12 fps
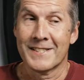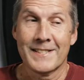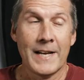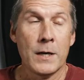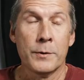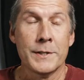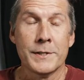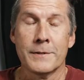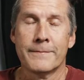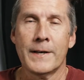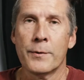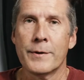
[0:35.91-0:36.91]
sound is the
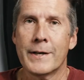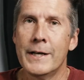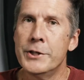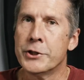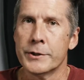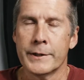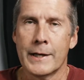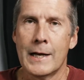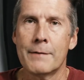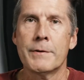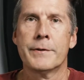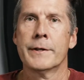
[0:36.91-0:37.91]
foundation that
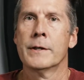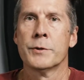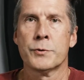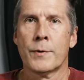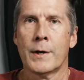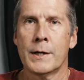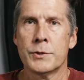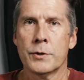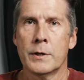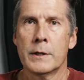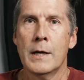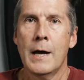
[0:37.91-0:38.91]
everything else rides
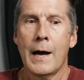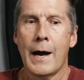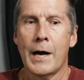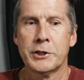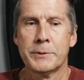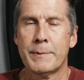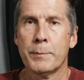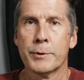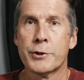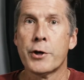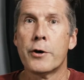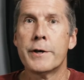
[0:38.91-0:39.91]
on. I should be able to
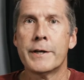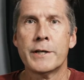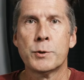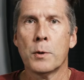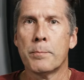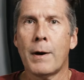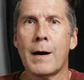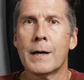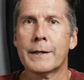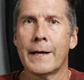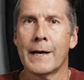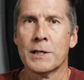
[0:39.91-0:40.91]
turn it into a
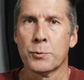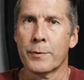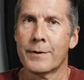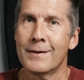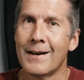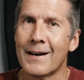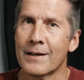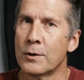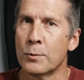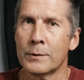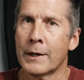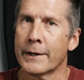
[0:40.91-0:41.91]
podcast with not a
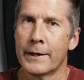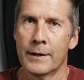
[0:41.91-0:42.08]
whole lot of